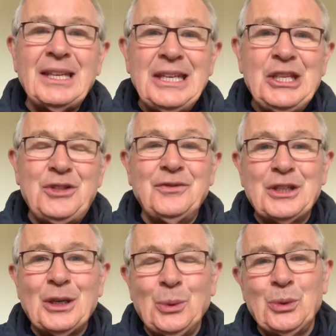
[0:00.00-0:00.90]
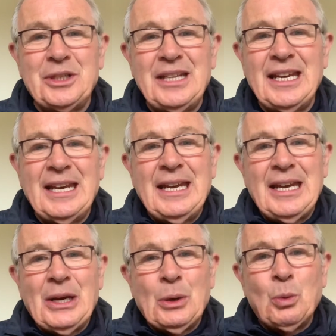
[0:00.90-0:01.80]
east of the county,
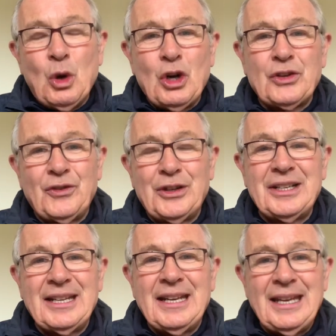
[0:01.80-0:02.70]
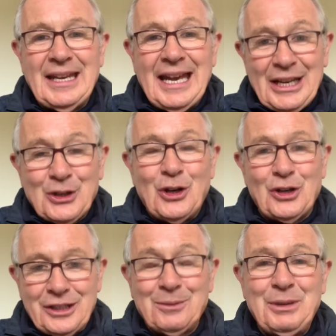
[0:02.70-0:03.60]
Waterford and Cork.
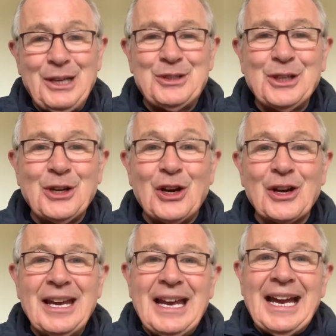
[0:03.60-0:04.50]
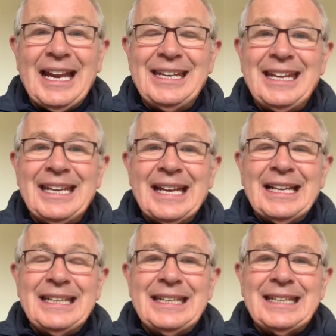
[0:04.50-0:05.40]
They're based in Cork, and they're
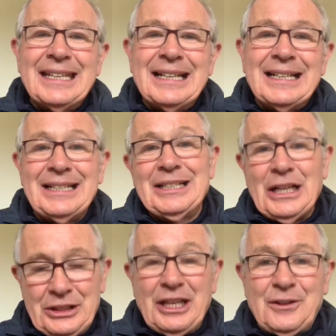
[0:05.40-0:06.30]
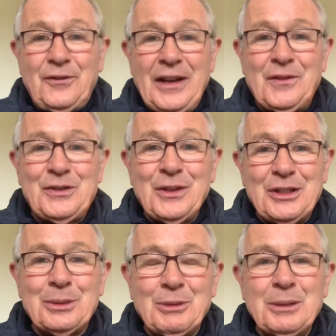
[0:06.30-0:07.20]
the favourites of
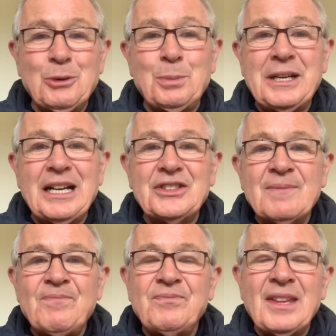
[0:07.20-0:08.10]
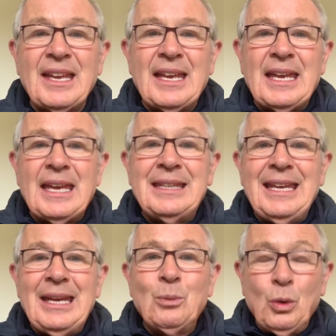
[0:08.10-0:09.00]
this in my book because
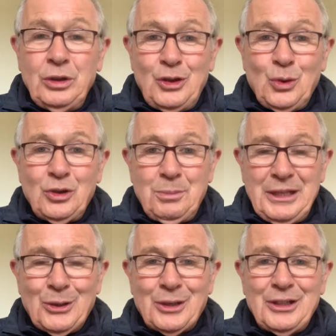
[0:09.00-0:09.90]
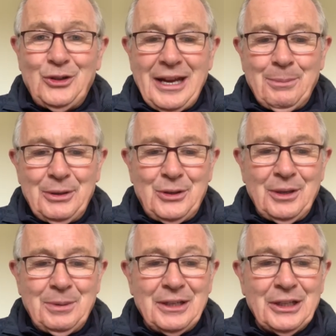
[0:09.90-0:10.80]
they won the Junior B hurling
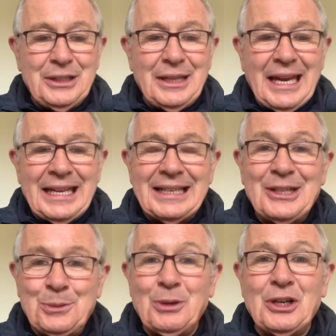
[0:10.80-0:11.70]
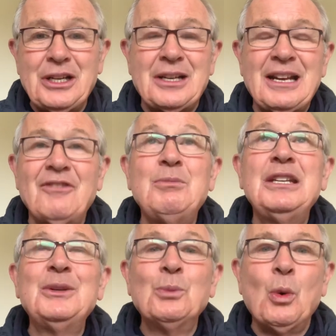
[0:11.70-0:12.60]
championship. Like Lismore have been
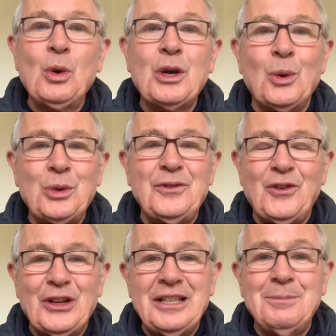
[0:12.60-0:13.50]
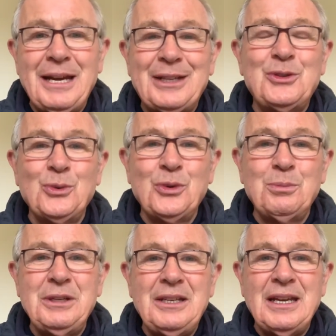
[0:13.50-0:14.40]
in one county final back Junior
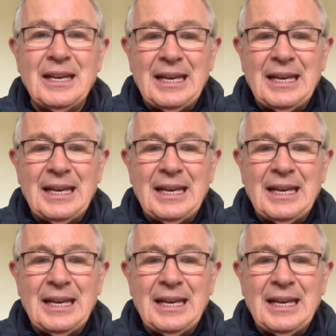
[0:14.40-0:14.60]
B